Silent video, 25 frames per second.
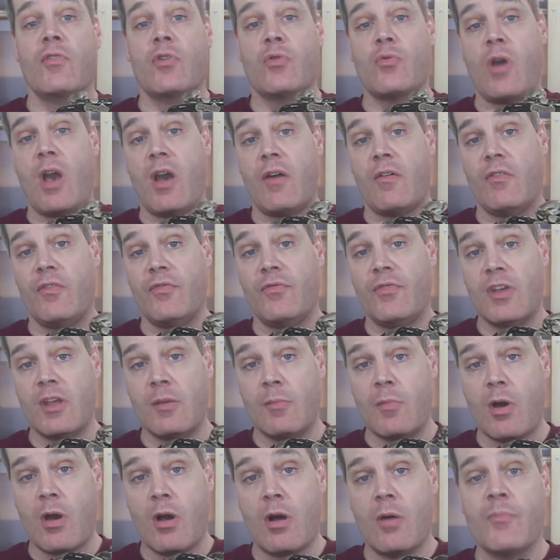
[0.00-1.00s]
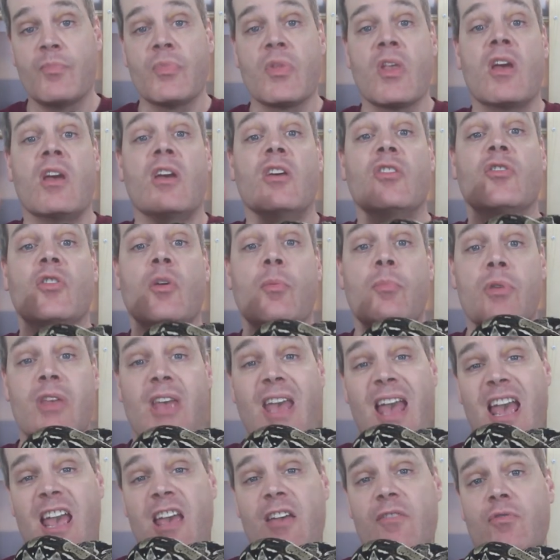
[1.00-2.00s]
a gravid female is the
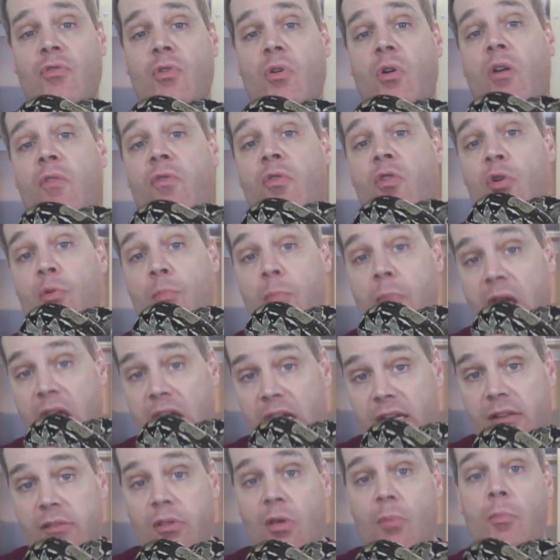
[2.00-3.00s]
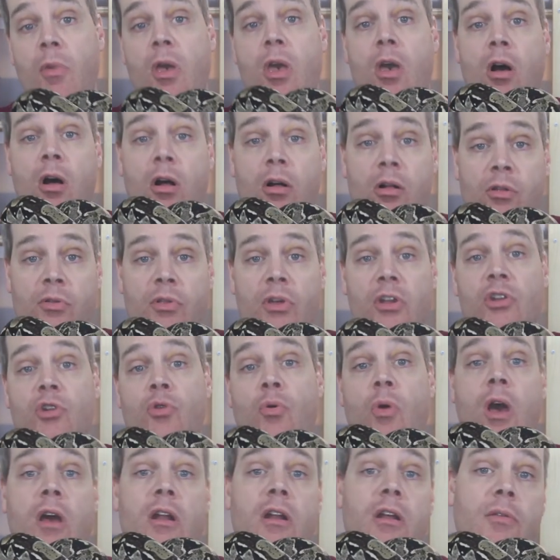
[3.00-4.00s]
behavior of her mate, the male that
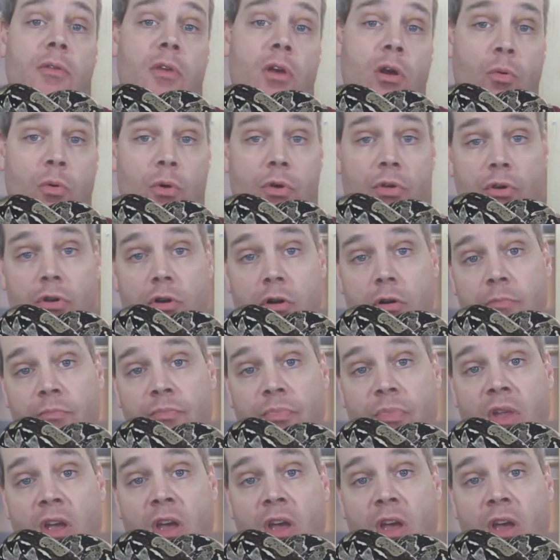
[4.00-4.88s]
you had in there with her.